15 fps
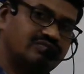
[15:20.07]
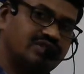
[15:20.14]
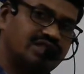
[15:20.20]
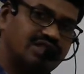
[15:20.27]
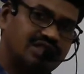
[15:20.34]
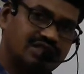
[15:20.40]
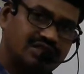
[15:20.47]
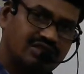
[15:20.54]

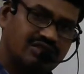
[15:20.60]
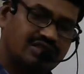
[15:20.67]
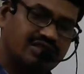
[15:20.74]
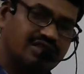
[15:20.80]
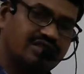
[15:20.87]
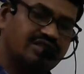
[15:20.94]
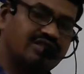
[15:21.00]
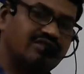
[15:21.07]
It is not
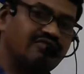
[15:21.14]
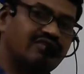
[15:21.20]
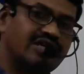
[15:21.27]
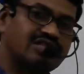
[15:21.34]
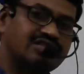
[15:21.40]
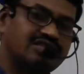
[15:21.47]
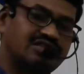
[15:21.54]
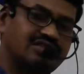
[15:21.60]

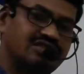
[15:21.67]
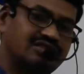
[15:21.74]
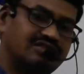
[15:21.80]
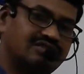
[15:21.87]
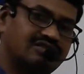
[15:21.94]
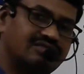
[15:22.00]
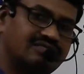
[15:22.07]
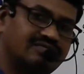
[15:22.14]
fraction.
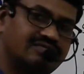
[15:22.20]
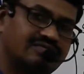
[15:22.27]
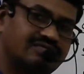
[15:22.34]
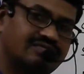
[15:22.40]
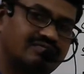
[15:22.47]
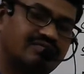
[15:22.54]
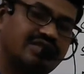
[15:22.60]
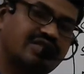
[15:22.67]

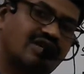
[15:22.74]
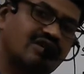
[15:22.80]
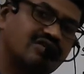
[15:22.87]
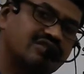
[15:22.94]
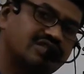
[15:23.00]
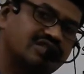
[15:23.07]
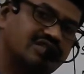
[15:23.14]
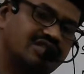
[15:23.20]
But the
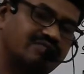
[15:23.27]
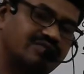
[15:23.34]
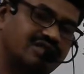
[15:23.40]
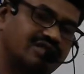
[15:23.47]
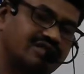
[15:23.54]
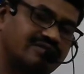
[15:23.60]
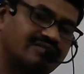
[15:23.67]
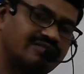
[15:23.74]
oxidation
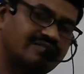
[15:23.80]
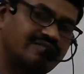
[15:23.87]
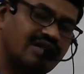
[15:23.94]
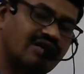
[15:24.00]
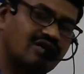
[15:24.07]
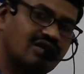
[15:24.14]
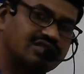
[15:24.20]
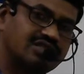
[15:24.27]
number
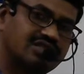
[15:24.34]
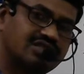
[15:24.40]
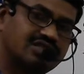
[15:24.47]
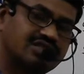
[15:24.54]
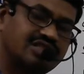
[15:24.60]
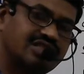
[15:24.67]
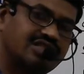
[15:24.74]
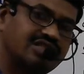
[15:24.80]
or oxidation
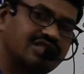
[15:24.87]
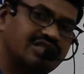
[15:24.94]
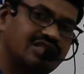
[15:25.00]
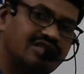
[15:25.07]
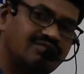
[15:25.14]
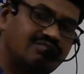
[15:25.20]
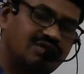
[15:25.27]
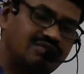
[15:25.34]
state
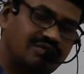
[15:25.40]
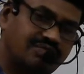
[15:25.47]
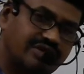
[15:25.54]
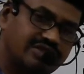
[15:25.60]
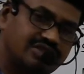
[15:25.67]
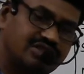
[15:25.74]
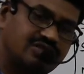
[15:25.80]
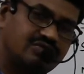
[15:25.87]
may be
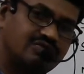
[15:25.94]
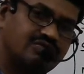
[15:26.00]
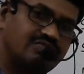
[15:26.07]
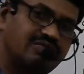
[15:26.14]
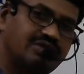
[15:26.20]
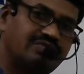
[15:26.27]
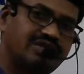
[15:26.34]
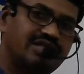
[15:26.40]
positive,
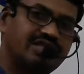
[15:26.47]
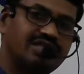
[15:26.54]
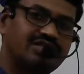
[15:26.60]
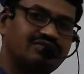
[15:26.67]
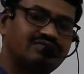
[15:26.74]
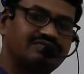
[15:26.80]
may be negative.